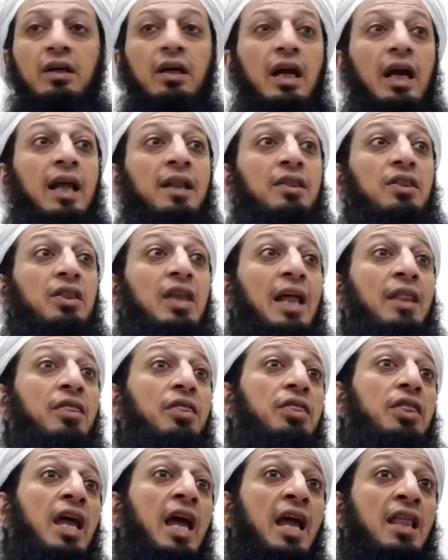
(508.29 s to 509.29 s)
And
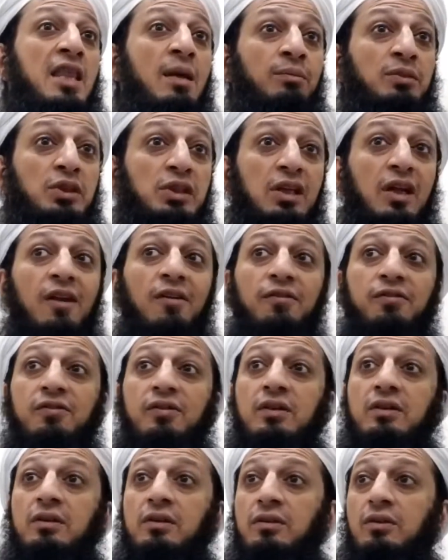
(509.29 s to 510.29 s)
then they
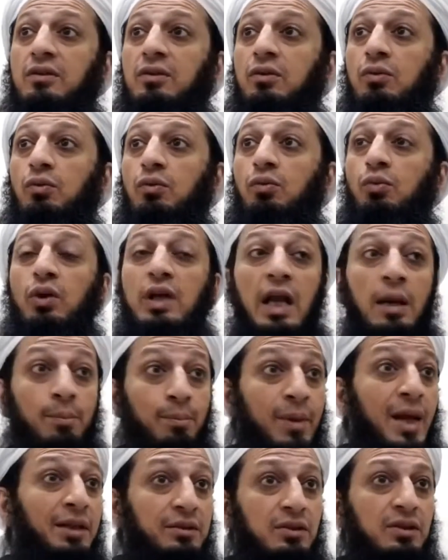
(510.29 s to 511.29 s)
themselves would
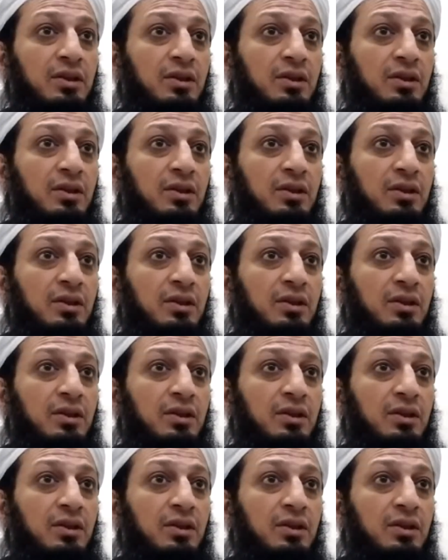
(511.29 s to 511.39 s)
admit